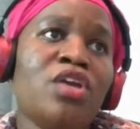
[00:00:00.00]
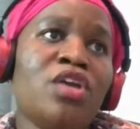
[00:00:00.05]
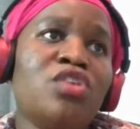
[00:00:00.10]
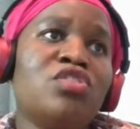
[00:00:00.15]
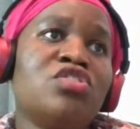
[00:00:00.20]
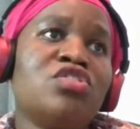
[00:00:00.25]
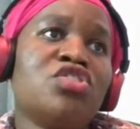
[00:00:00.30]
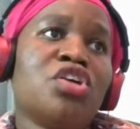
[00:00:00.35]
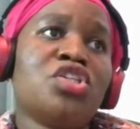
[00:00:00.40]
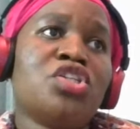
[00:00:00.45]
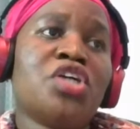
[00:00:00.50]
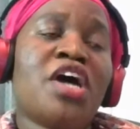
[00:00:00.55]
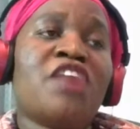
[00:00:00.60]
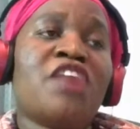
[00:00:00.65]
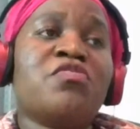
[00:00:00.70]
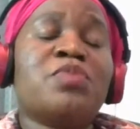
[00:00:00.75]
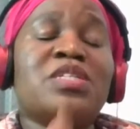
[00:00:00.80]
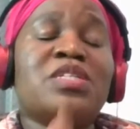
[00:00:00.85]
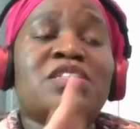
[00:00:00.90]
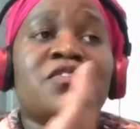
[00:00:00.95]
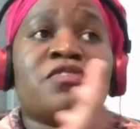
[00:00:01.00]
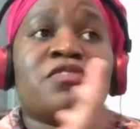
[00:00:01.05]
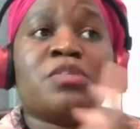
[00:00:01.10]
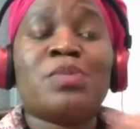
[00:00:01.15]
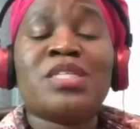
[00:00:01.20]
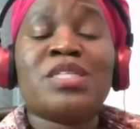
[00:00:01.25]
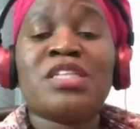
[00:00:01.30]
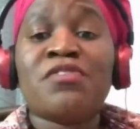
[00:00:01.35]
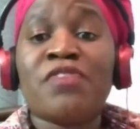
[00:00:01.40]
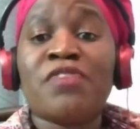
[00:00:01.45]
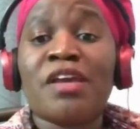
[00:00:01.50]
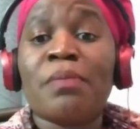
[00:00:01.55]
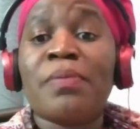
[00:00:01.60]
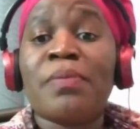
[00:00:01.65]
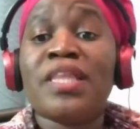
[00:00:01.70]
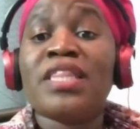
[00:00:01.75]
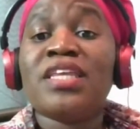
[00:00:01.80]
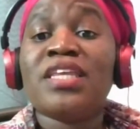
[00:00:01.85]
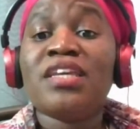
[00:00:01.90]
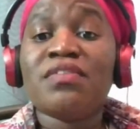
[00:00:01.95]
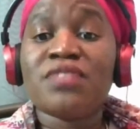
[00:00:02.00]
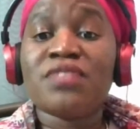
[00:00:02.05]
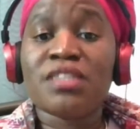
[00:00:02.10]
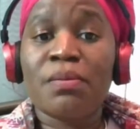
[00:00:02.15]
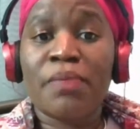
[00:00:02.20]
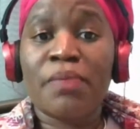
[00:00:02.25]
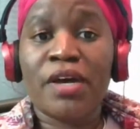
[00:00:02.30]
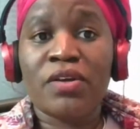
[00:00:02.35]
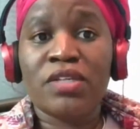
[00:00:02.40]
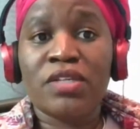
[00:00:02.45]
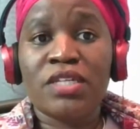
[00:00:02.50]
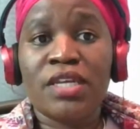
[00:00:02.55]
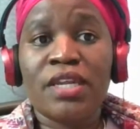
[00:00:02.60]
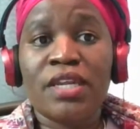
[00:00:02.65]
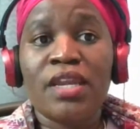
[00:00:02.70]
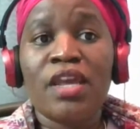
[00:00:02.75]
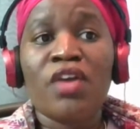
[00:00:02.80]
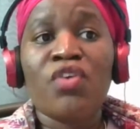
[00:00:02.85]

You start to have specific beliefs about it.